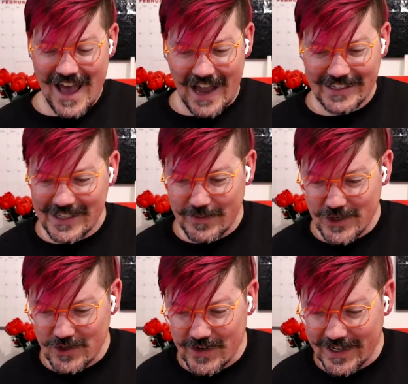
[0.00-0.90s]
I see what
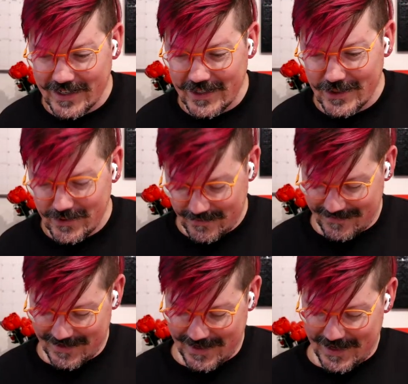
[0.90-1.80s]
you're trying to do.
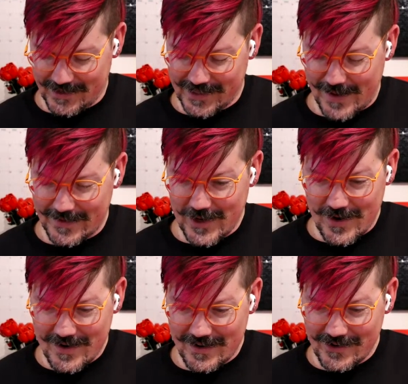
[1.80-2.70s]

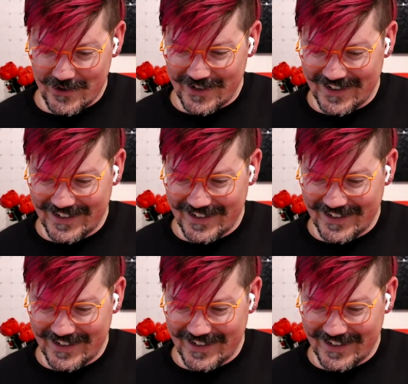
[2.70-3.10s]
Sabotage.